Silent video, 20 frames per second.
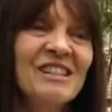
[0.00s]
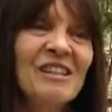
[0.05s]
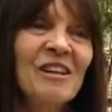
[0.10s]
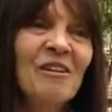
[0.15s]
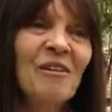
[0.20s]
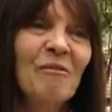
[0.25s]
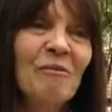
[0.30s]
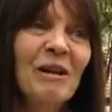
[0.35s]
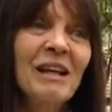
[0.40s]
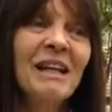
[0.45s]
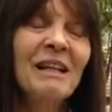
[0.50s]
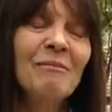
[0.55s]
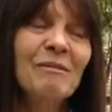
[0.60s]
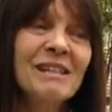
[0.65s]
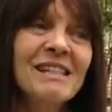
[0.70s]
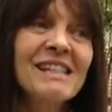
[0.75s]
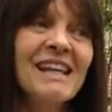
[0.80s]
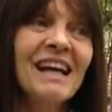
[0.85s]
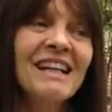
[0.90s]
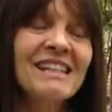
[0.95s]
So I'm a little
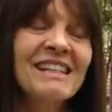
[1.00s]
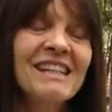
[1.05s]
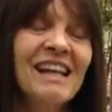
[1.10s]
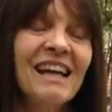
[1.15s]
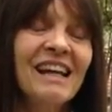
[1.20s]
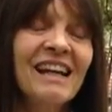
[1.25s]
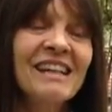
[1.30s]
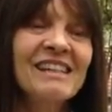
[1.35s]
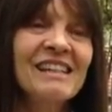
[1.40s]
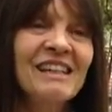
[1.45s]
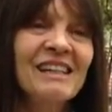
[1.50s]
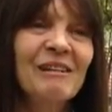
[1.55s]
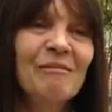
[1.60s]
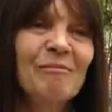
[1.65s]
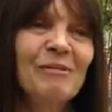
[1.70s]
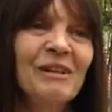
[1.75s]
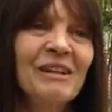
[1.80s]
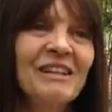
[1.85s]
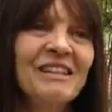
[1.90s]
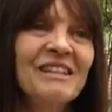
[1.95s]
bit sad today actually
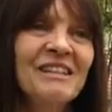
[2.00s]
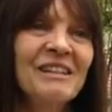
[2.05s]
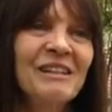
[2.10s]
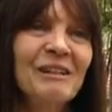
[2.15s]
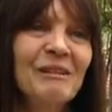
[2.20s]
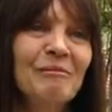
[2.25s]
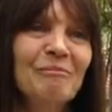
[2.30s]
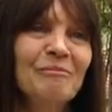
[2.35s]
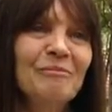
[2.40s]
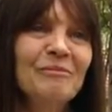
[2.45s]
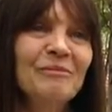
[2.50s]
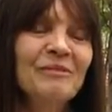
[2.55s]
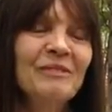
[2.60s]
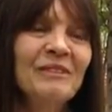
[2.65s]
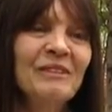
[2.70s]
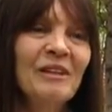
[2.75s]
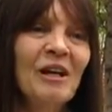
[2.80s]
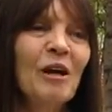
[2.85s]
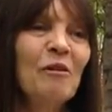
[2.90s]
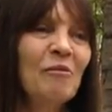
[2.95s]
but um,
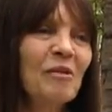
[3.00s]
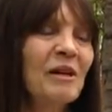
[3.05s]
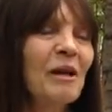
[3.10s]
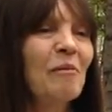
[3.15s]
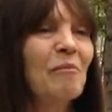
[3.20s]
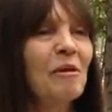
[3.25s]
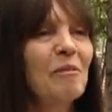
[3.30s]
hopefully I'll